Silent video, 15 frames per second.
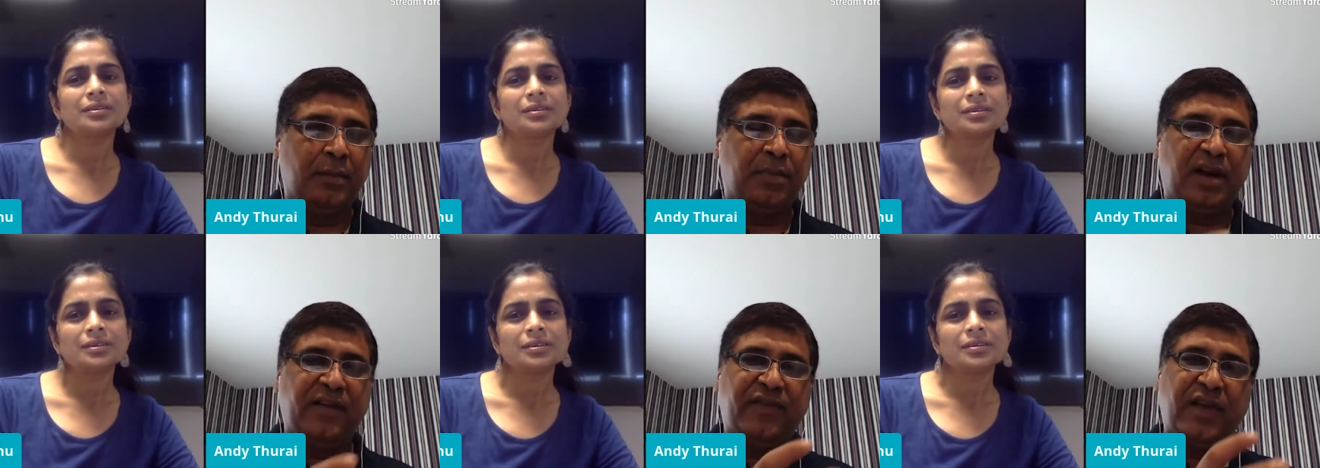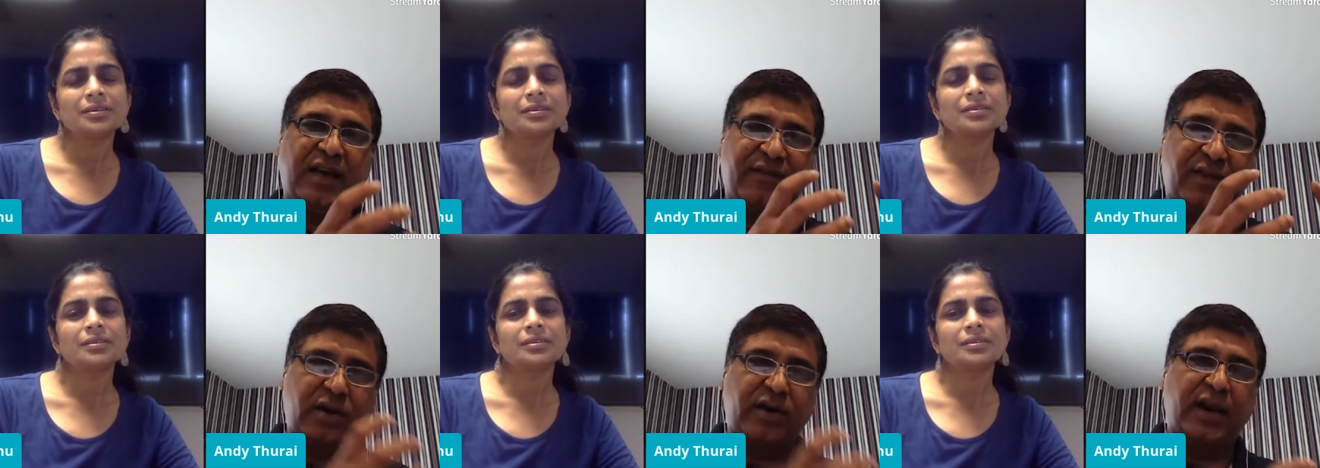Speaker 1: but if you
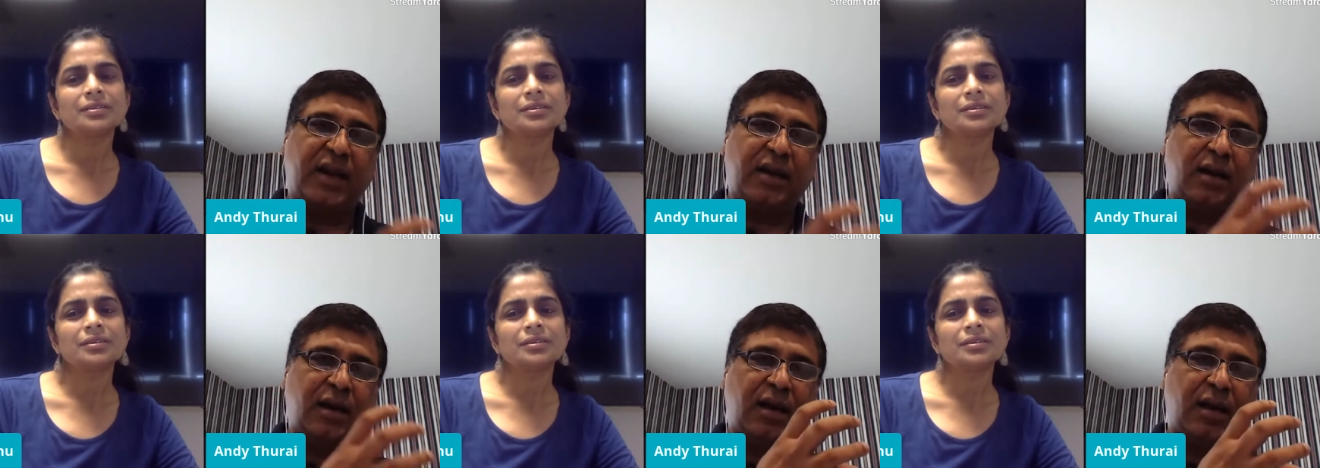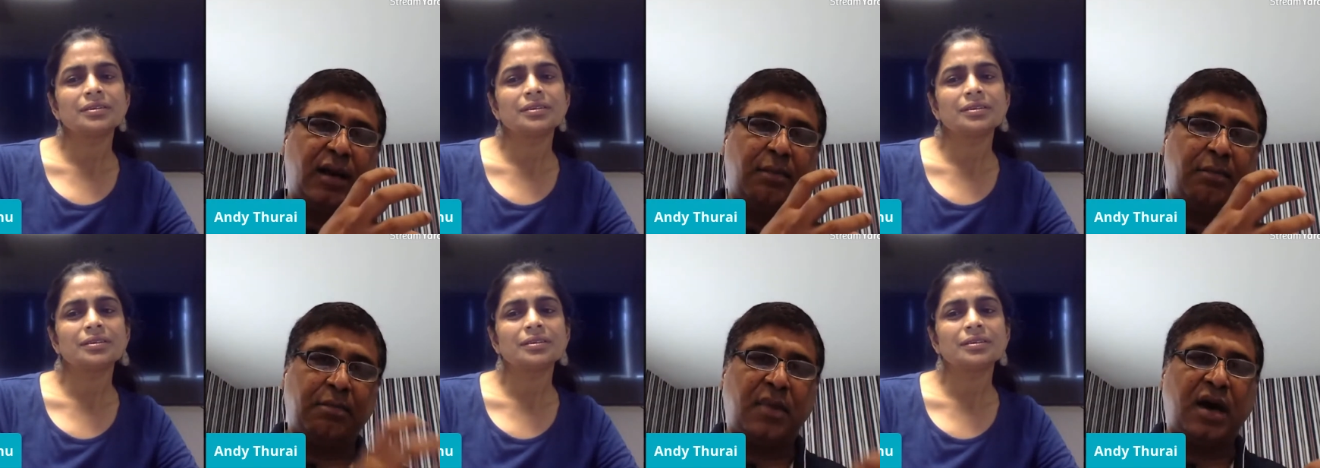have created
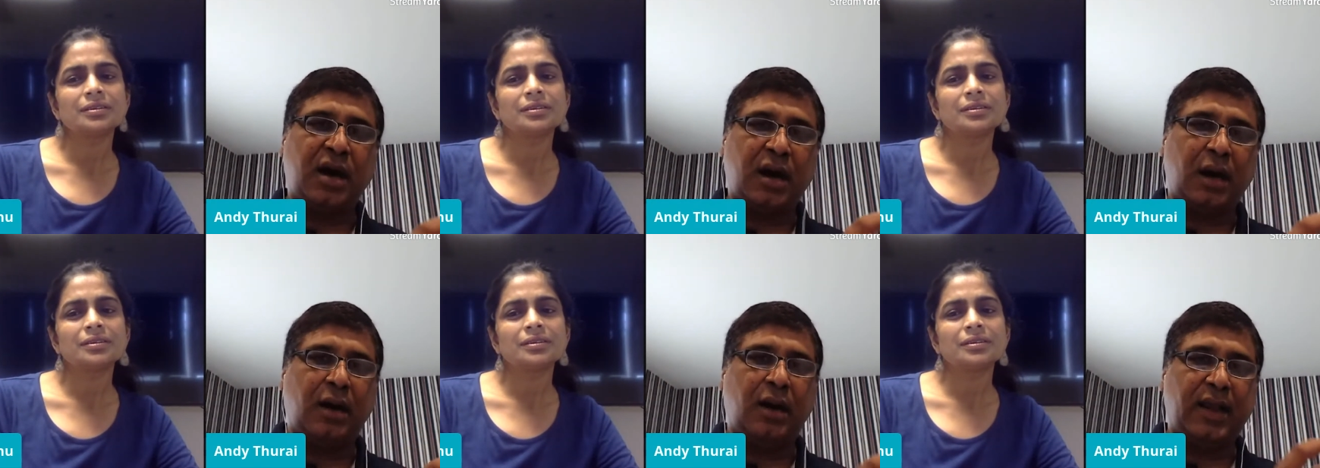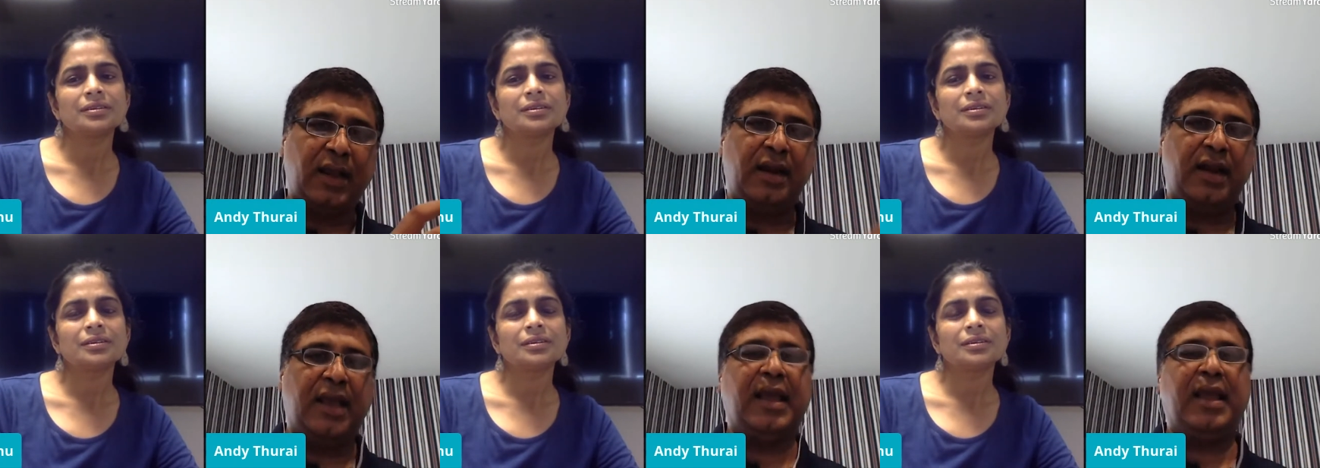a model
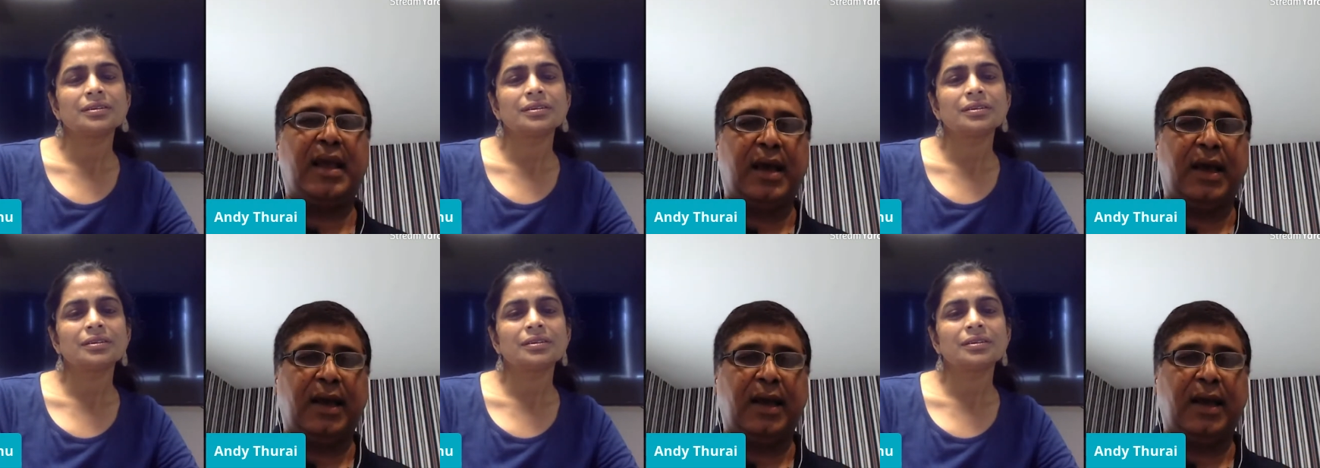in AI,